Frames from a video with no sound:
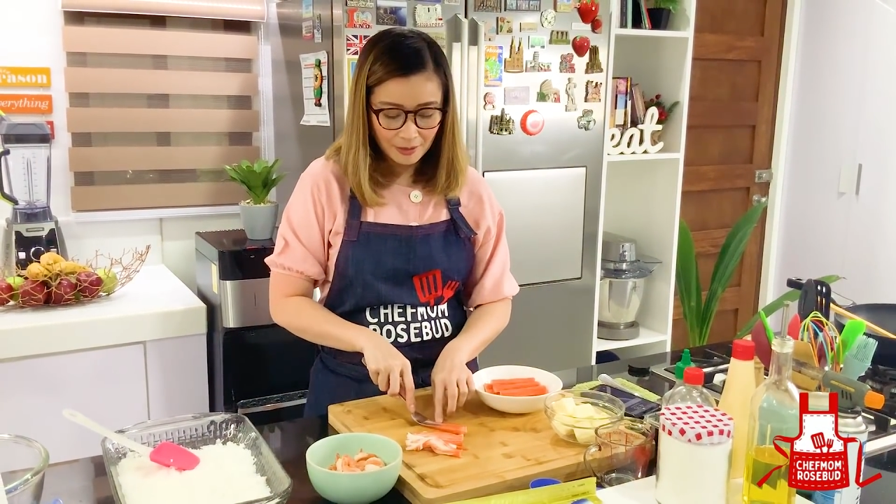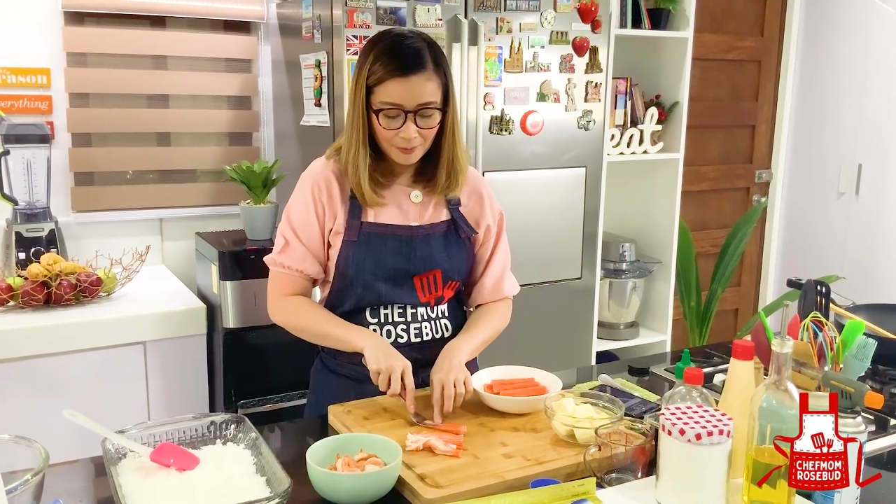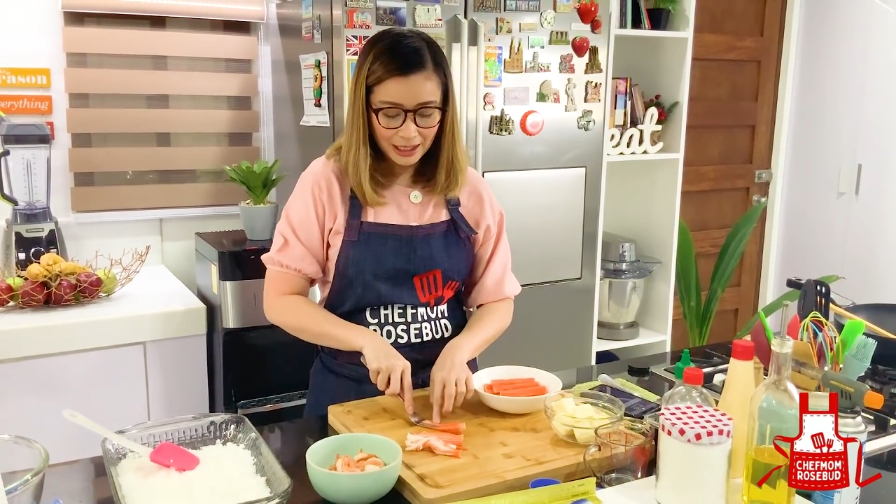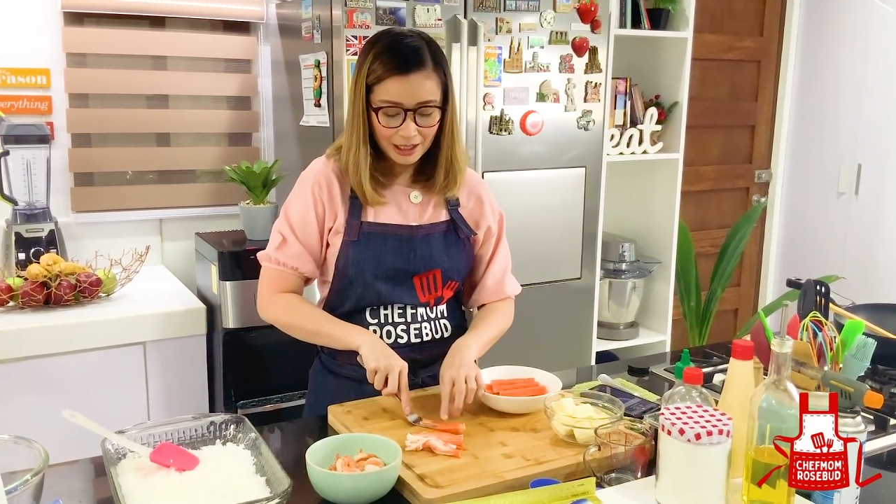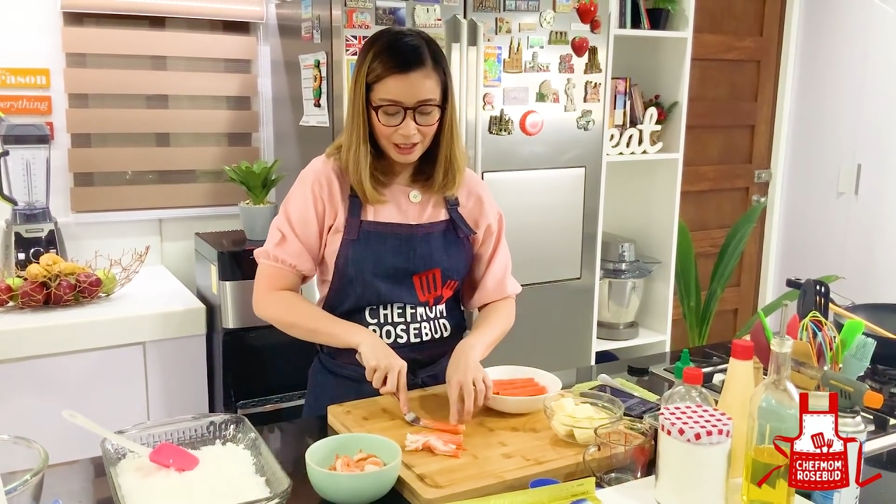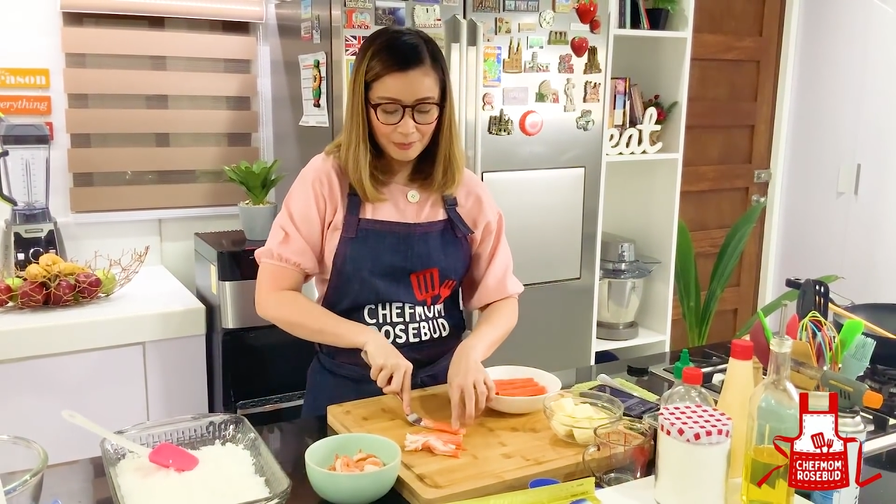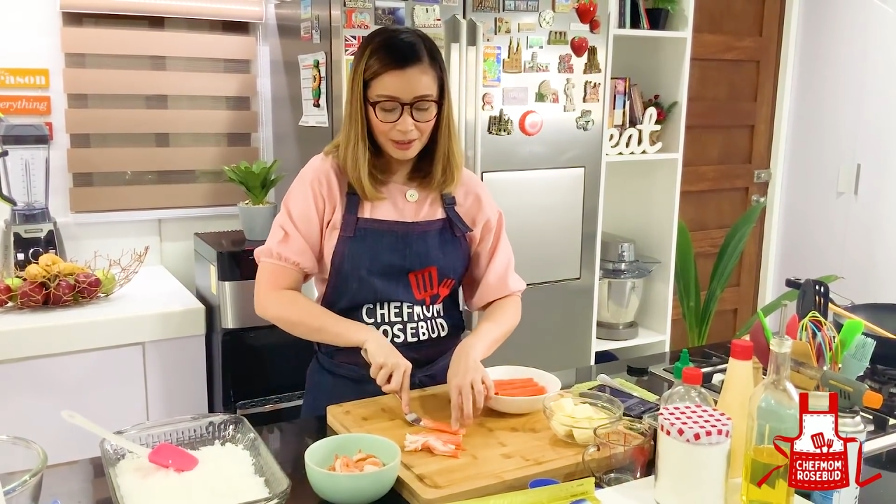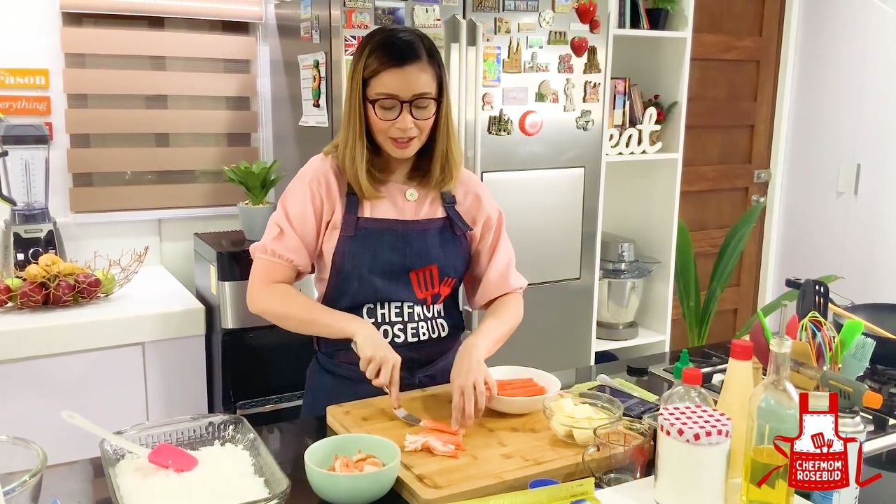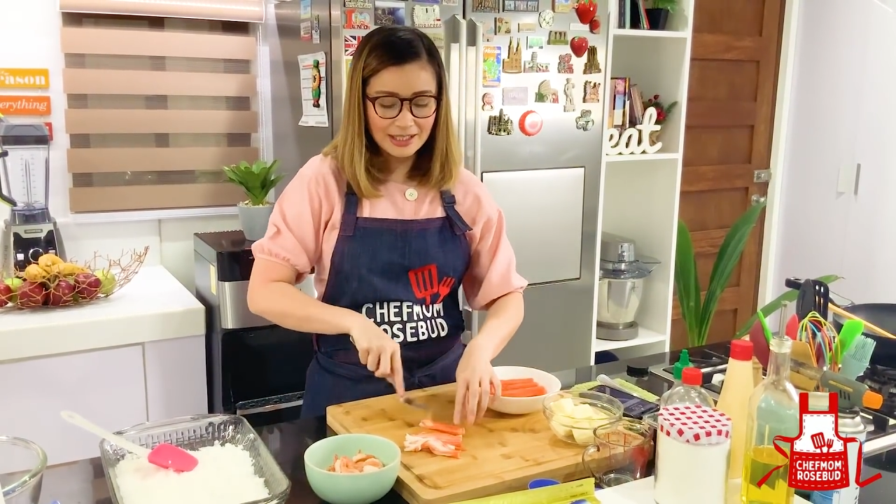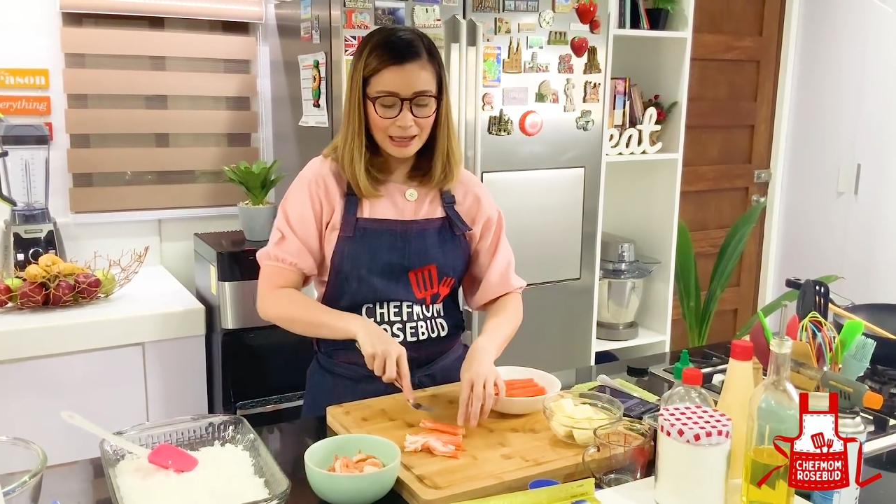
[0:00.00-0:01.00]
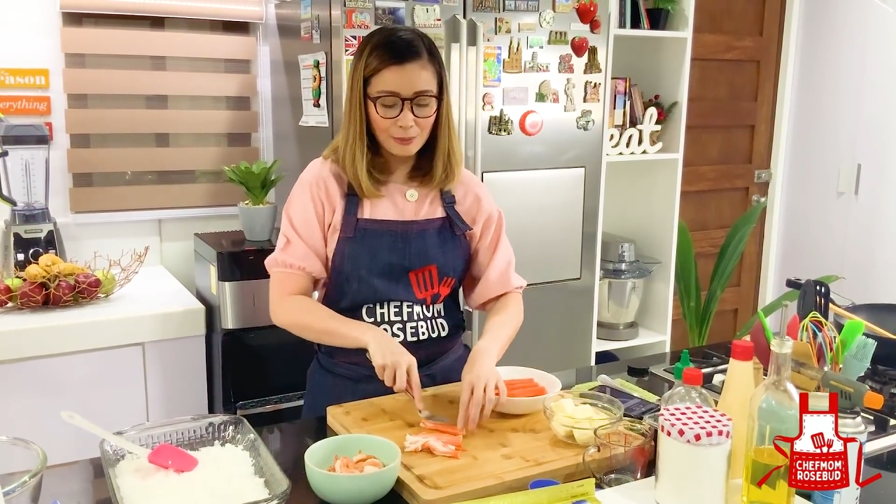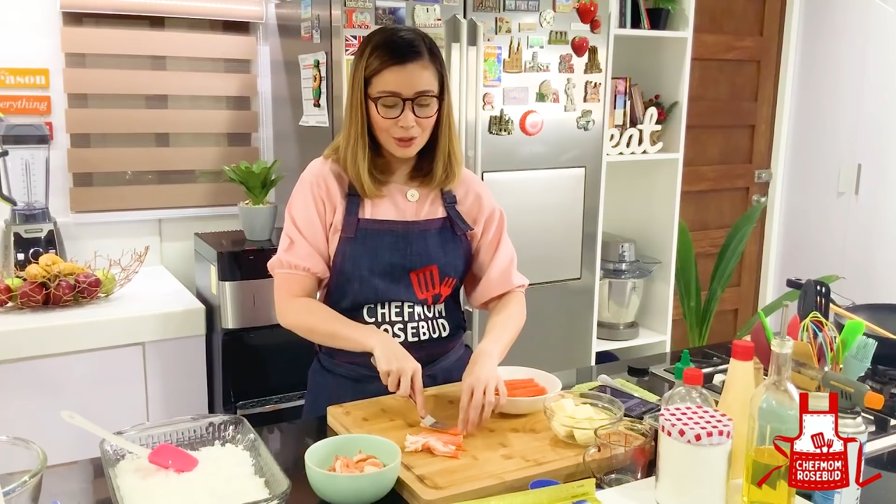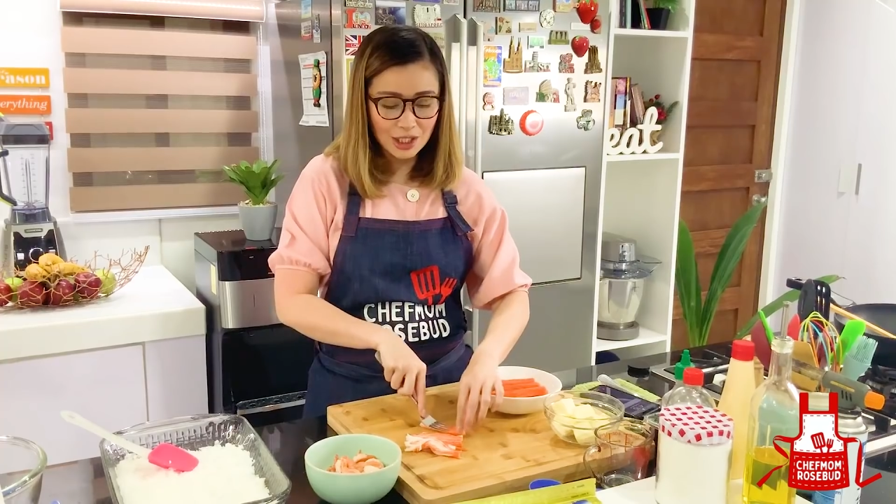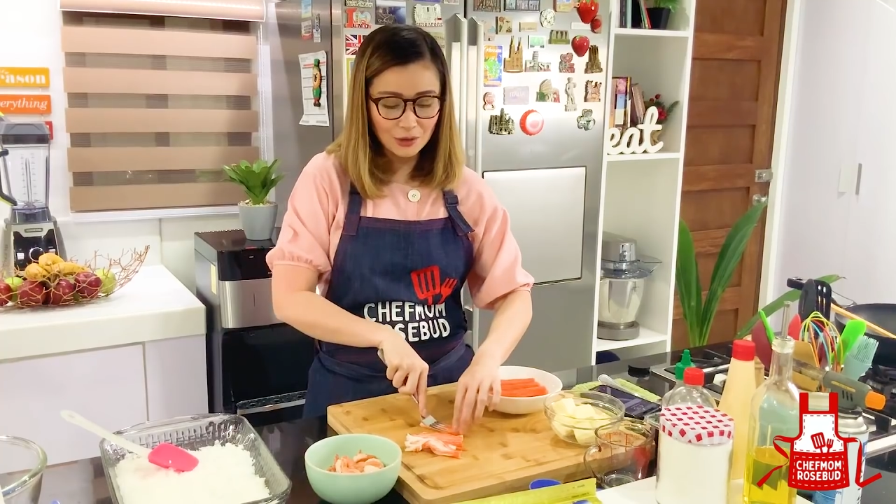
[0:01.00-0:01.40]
para mag-resemble siya